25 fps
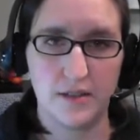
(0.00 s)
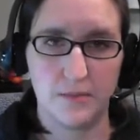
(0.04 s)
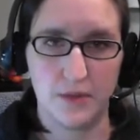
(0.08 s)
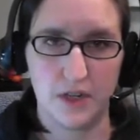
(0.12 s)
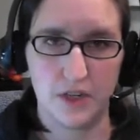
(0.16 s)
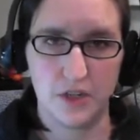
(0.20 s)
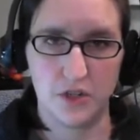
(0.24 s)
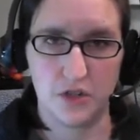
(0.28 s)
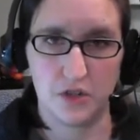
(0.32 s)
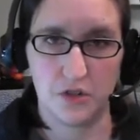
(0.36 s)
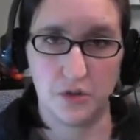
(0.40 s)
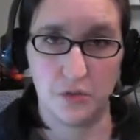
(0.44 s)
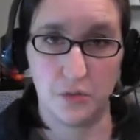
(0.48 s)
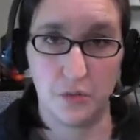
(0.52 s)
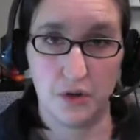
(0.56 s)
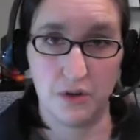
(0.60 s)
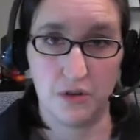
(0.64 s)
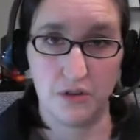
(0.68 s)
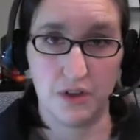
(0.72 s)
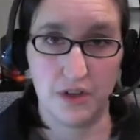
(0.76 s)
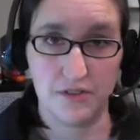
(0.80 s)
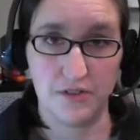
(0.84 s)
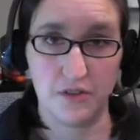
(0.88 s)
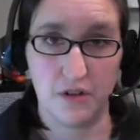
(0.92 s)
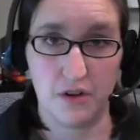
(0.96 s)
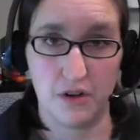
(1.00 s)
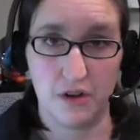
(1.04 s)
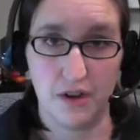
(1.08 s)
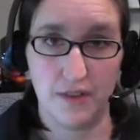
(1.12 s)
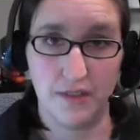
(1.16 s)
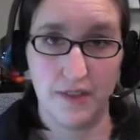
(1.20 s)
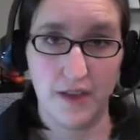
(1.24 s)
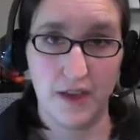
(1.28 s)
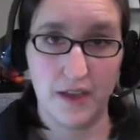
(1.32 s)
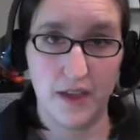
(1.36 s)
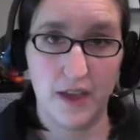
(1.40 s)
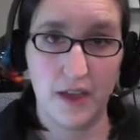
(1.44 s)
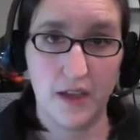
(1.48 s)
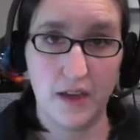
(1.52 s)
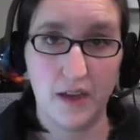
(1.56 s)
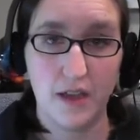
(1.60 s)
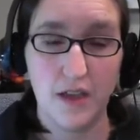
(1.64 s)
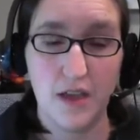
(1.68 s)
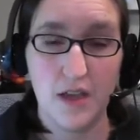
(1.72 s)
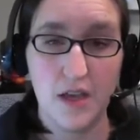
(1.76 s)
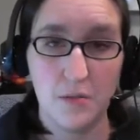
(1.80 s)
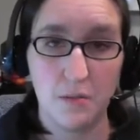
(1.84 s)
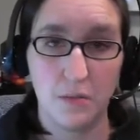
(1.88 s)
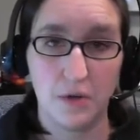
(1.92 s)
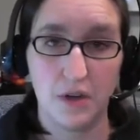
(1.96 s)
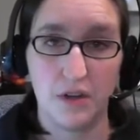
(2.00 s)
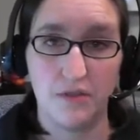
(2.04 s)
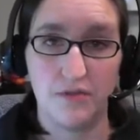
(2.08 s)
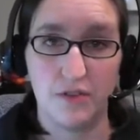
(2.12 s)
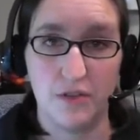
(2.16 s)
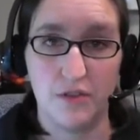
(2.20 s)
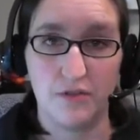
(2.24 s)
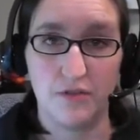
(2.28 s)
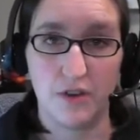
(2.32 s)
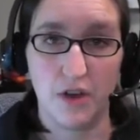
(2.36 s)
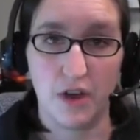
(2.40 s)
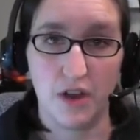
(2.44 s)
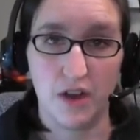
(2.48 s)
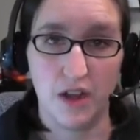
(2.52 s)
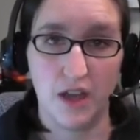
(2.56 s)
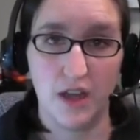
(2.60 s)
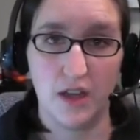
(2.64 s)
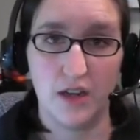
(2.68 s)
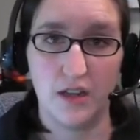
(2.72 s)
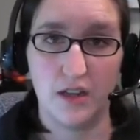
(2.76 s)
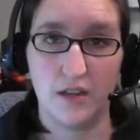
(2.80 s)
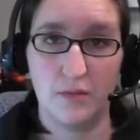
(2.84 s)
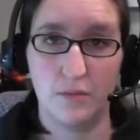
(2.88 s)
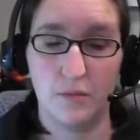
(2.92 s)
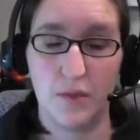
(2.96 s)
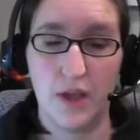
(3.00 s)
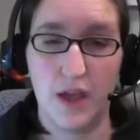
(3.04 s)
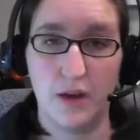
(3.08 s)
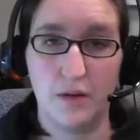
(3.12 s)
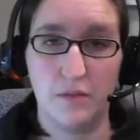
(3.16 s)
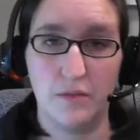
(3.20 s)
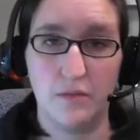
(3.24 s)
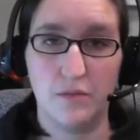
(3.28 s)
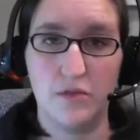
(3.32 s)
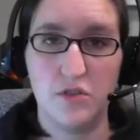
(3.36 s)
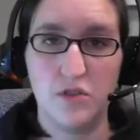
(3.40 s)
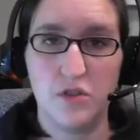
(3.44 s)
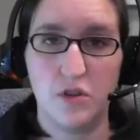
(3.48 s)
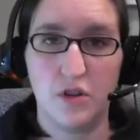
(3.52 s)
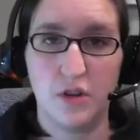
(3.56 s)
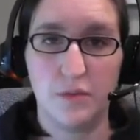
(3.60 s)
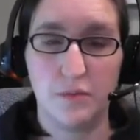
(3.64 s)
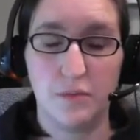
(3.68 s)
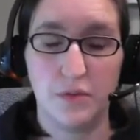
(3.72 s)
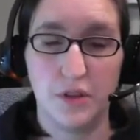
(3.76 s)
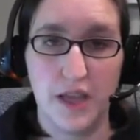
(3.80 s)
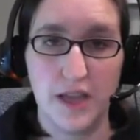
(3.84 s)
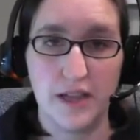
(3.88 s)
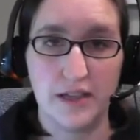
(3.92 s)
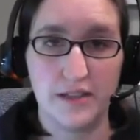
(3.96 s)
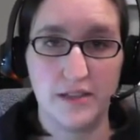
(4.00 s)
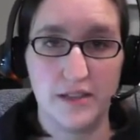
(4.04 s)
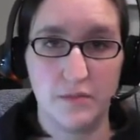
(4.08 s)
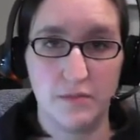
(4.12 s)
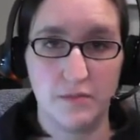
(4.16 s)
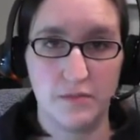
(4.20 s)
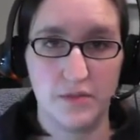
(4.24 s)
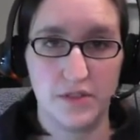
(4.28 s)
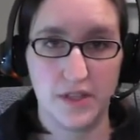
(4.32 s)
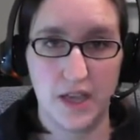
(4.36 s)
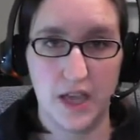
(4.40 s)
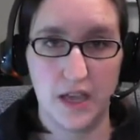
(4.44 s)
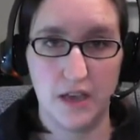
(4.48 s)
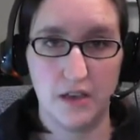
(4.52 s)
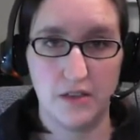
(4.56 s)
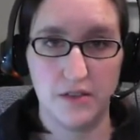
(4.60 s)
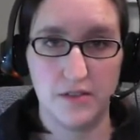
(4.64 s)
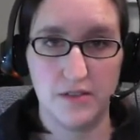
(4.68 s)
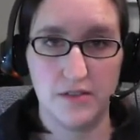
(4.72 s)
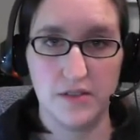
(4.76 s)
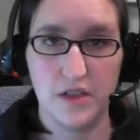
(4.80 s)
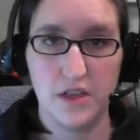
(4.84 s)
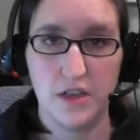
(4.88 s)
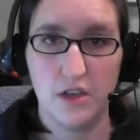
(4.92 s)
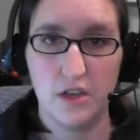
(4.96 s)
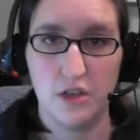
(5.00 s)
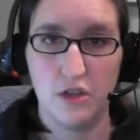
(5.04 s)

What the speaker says: I'm not sure where you guys are in that yet, but if you've gone ahead and started playing some scales,